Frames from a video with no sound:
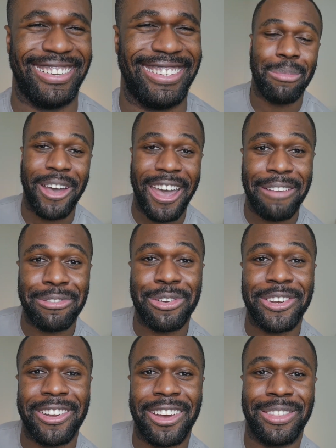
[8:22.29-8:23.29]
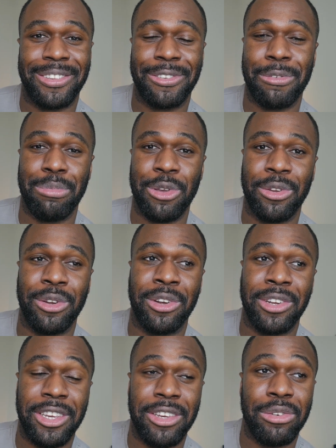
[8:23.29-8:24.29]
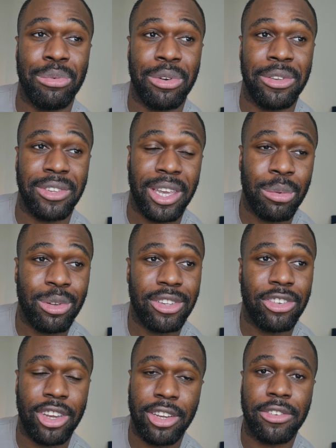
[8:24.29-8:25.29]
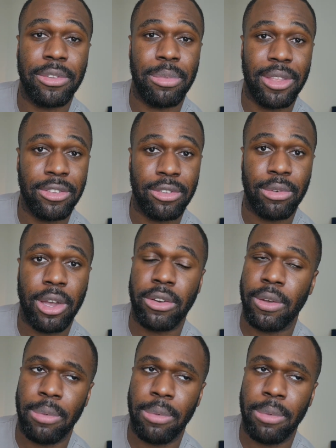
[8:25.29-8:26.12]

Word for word: But after he got this computer, he was able to change some things around.